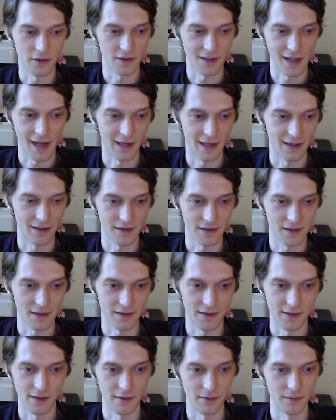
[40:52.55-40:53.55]
style
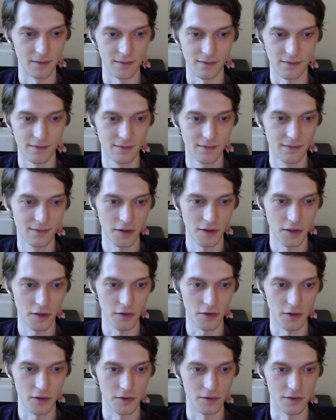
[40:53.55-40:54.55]
system you
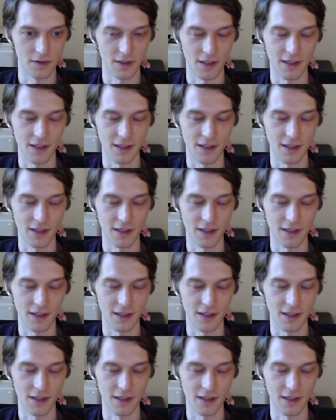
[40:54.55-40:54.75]
use.